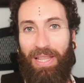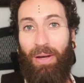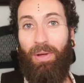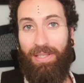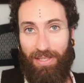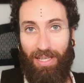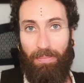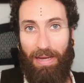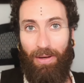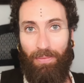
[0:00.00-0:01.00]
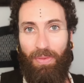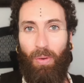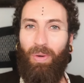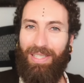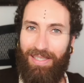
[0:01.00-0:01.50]
that wants to come out,
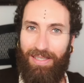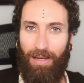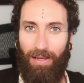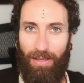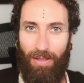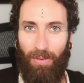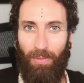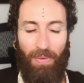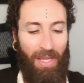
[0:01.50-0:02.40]
what's stuck in you,